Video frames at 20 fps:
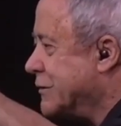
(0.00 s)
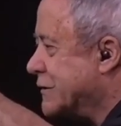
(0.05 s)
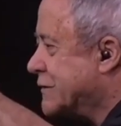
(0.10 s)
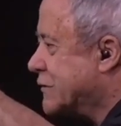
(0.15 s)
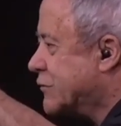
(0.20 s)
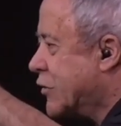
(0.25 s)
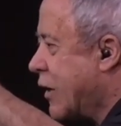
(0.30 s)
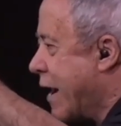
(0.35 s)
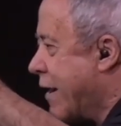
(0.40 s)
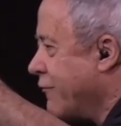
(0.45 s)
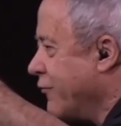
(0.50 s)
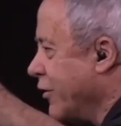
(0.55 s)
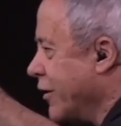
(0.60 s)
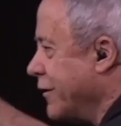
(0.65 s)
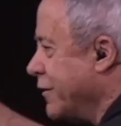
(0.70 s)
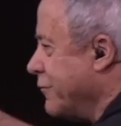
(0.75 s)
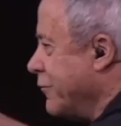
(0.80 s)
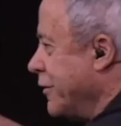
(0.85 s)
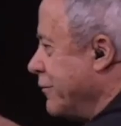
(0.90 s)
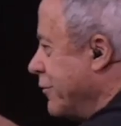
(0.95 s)
just
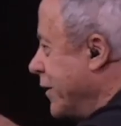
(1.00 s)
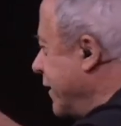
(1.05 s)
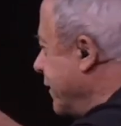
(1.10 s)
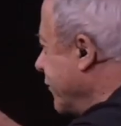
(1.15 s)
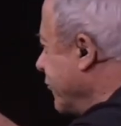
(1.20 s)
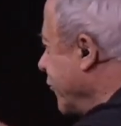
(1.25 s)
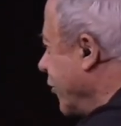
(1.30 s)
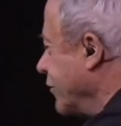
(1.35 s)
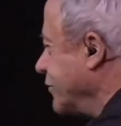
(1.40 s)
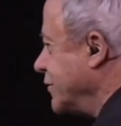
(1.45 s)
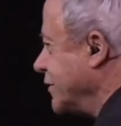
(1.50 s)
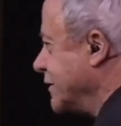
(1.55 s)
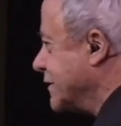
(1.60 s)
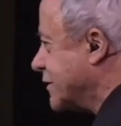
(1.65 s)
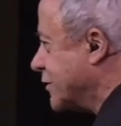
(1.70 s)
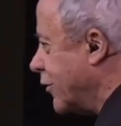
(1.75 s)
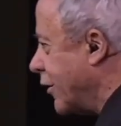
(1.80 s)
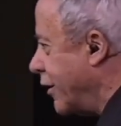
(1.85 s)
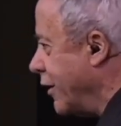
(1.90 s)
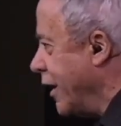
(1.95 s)
traveling, and we went in a grocery
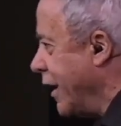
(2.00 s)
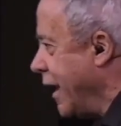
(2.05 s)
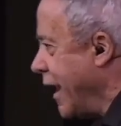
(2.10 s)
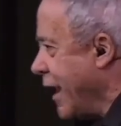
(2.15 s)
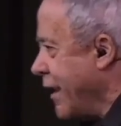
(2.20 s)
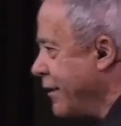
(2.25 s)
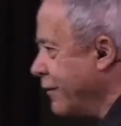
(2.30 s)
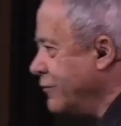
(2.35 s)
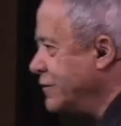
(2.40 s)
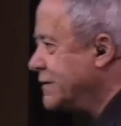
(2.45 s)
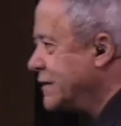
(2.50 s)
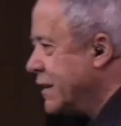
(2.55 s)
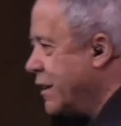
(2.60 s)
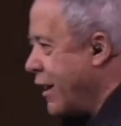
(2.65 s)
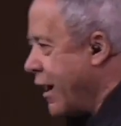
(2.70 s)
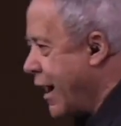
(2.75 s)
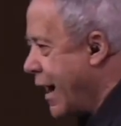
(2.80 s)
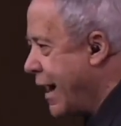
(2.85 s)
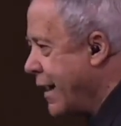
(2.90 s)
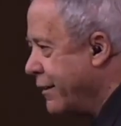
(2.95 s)
store, and there was an
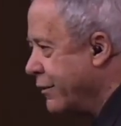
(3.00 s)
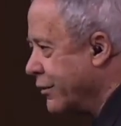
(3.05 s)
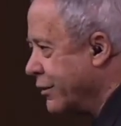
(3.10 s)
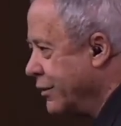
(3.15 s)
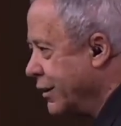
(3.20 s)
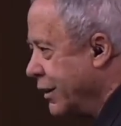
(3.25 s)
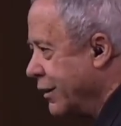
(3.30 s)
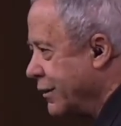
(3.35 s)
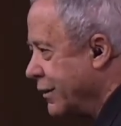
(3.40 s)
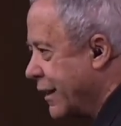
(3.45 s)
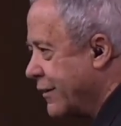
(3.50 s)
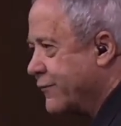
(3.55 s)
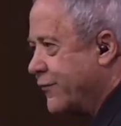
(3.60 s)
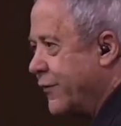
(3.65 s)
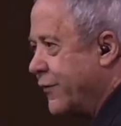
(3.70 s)
aisle like